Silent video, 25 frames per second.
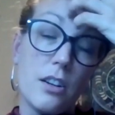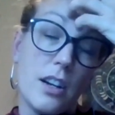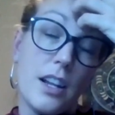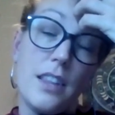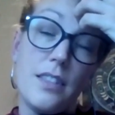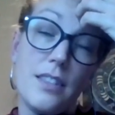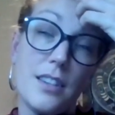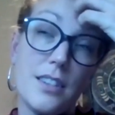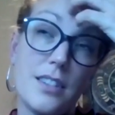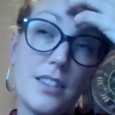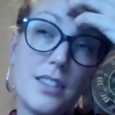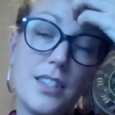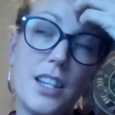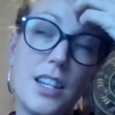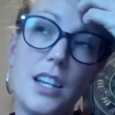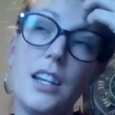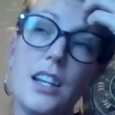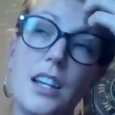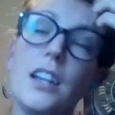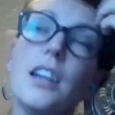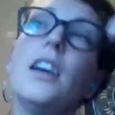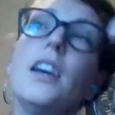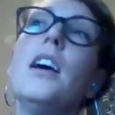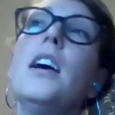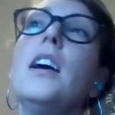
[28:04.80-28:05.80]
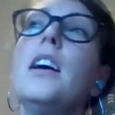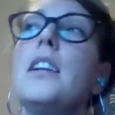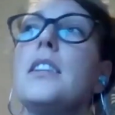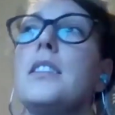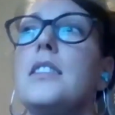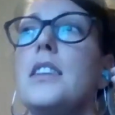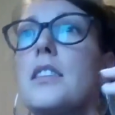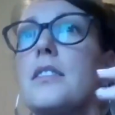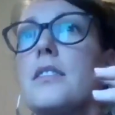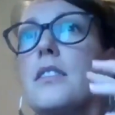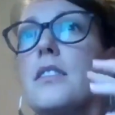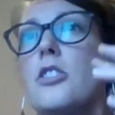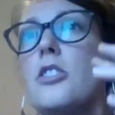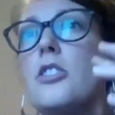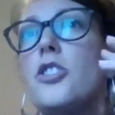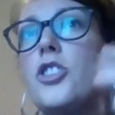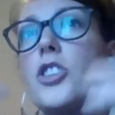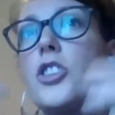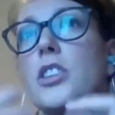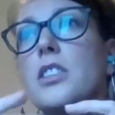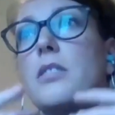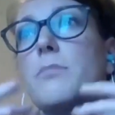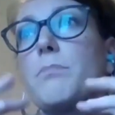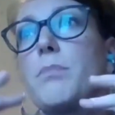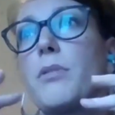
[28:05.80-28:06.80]
or in the sea, doesn't
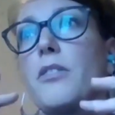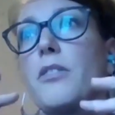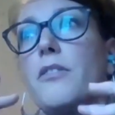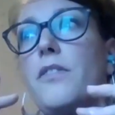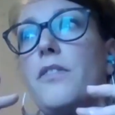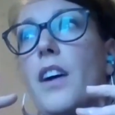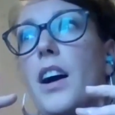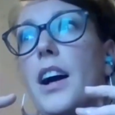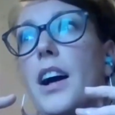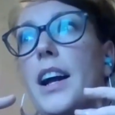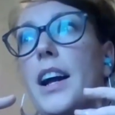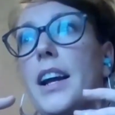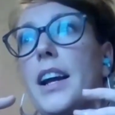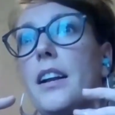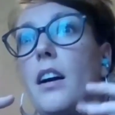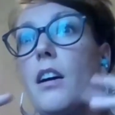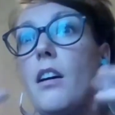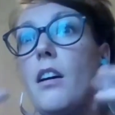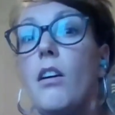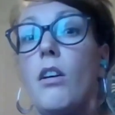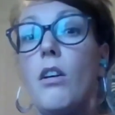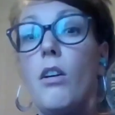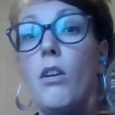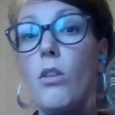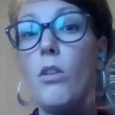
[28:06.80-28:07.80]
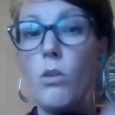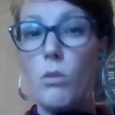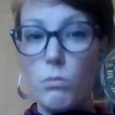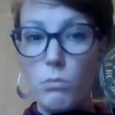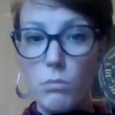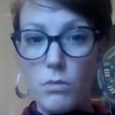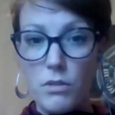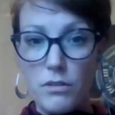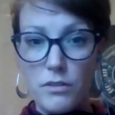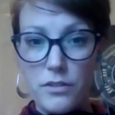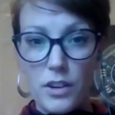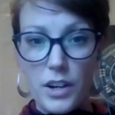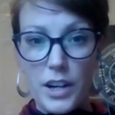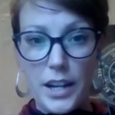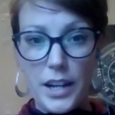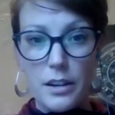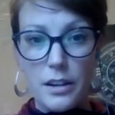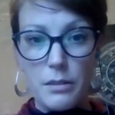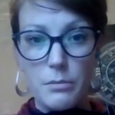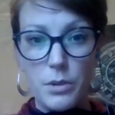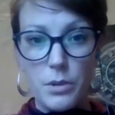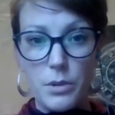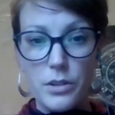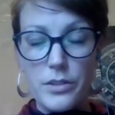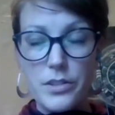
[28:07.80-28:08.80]
just provide a home for
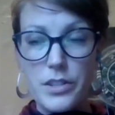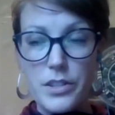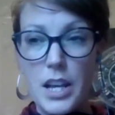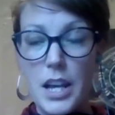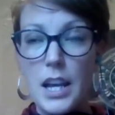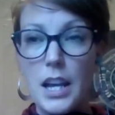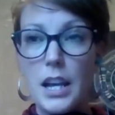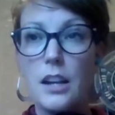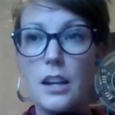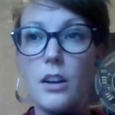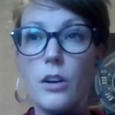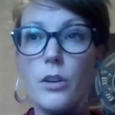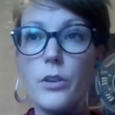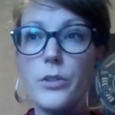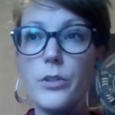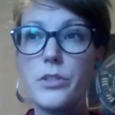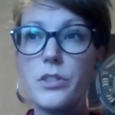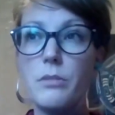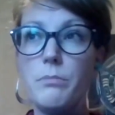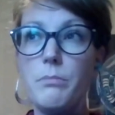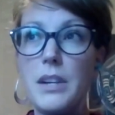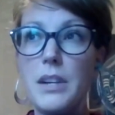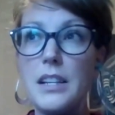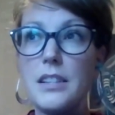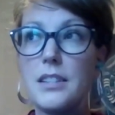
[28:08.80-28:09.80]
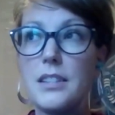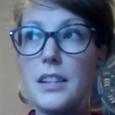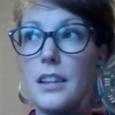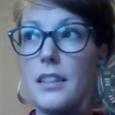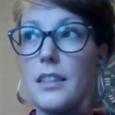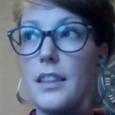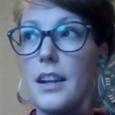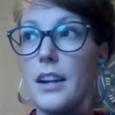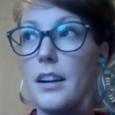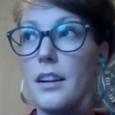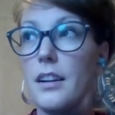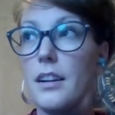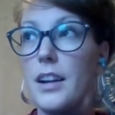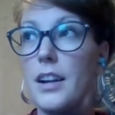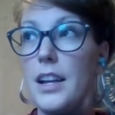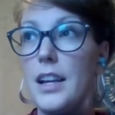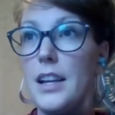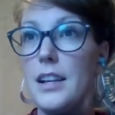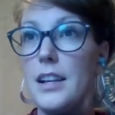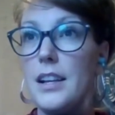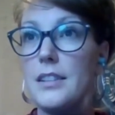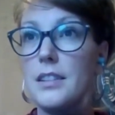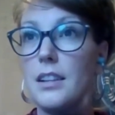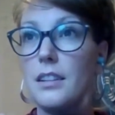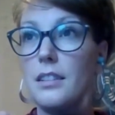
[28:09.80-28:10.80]
animals. It also means that there
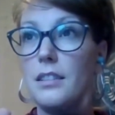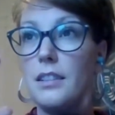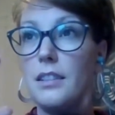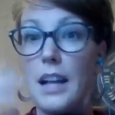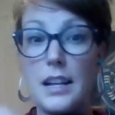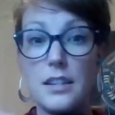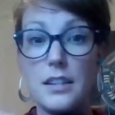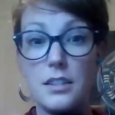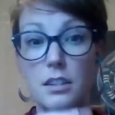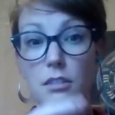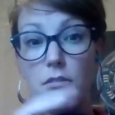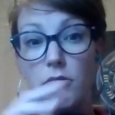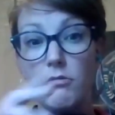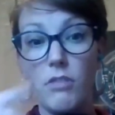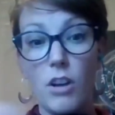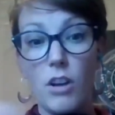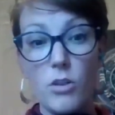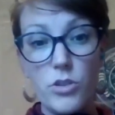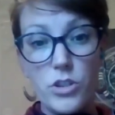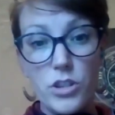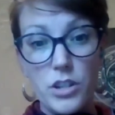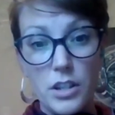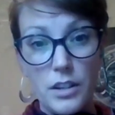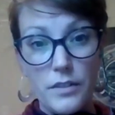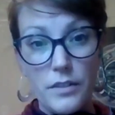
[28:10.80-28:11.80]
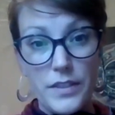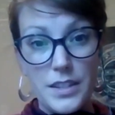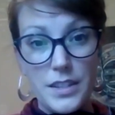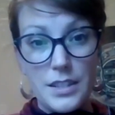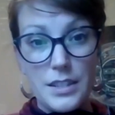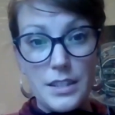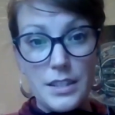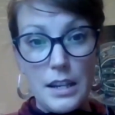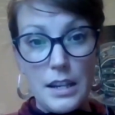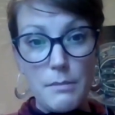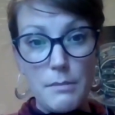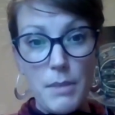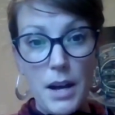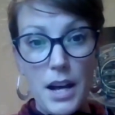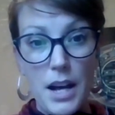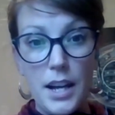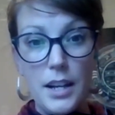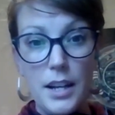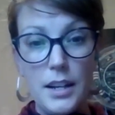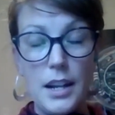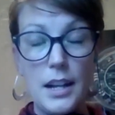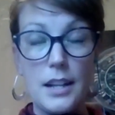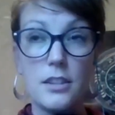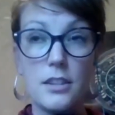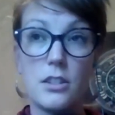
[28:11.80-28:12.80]
is less erosion of the
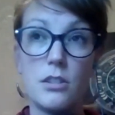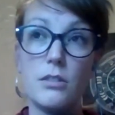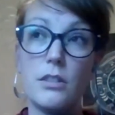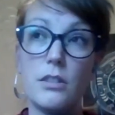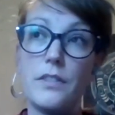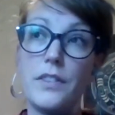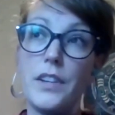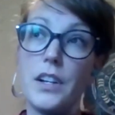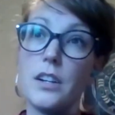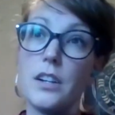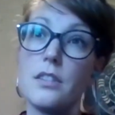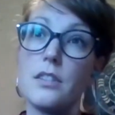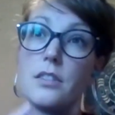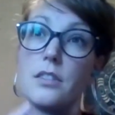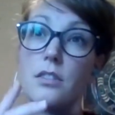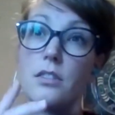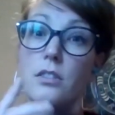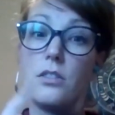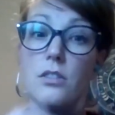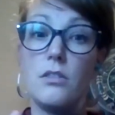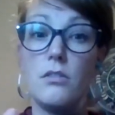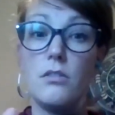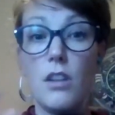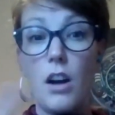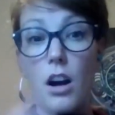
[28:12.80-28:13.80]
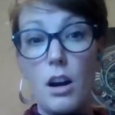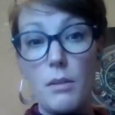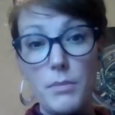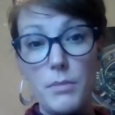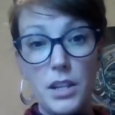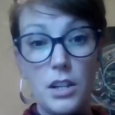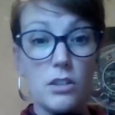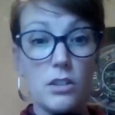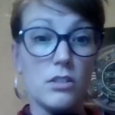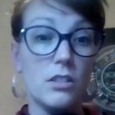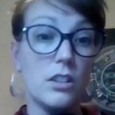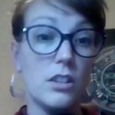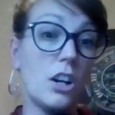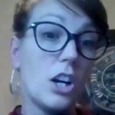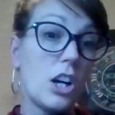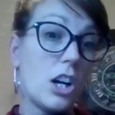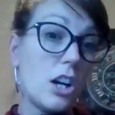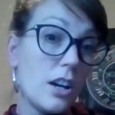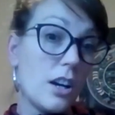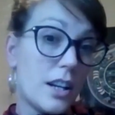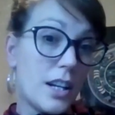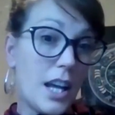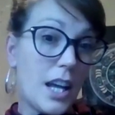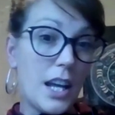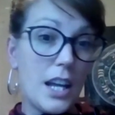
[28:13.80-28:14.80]
seabed. And so if there's a tsunami or a
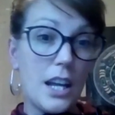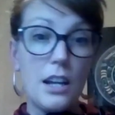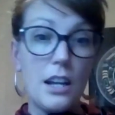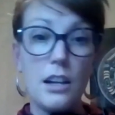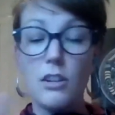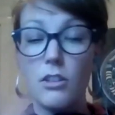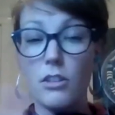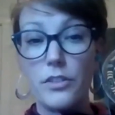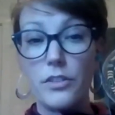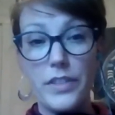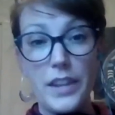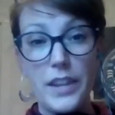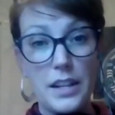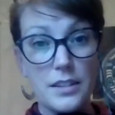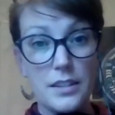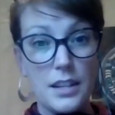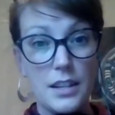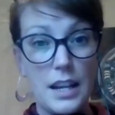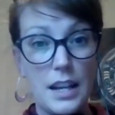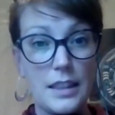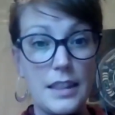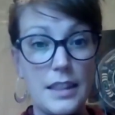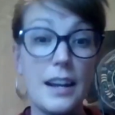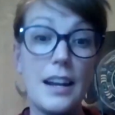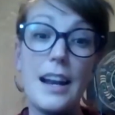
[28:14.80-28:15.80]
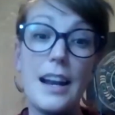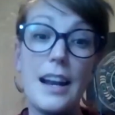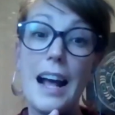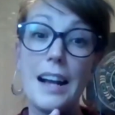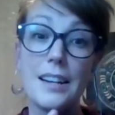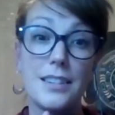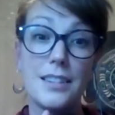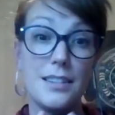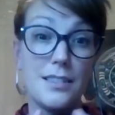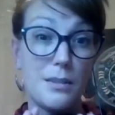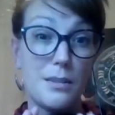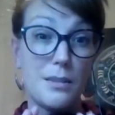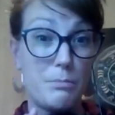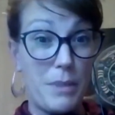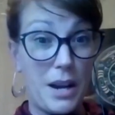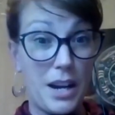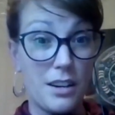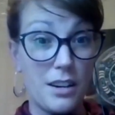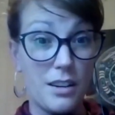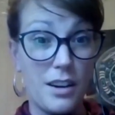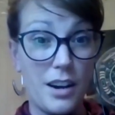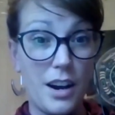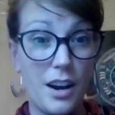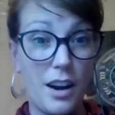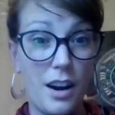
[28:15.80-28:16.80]
hurricane or things like that, it acts as a
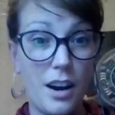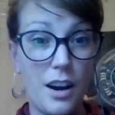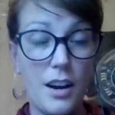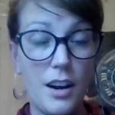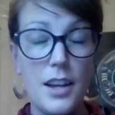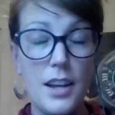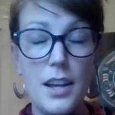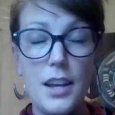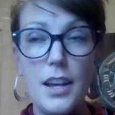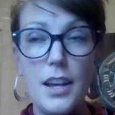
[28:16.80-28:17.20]
barrier.